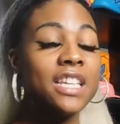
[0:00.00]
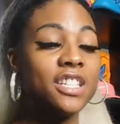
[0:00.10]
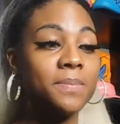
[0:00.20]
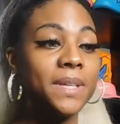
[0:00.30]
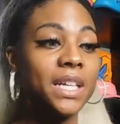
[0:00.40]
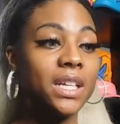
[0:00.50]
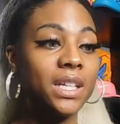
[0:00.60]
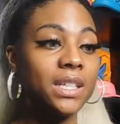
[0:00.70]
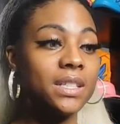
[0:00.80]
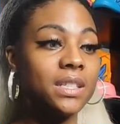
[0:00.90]
just
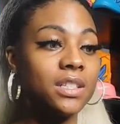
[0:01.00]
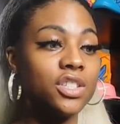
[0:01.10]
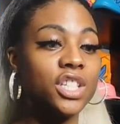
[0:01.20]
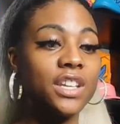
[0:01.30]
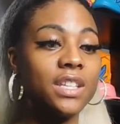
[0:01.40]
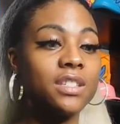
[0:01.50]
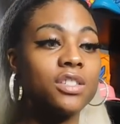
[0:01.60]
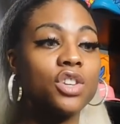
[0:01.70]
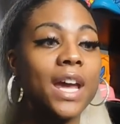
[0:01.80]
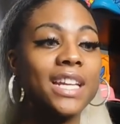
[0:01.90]
because she's
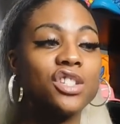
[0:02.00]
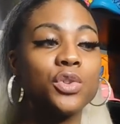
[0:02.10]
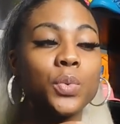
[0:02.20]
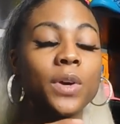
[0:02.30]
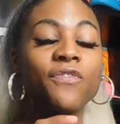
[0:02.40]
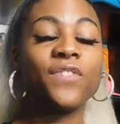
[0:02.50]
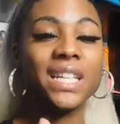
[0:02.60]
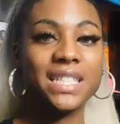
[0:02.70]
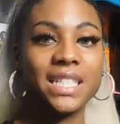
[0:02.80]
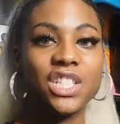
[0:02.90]
trying to
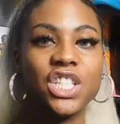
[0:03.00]
fix it.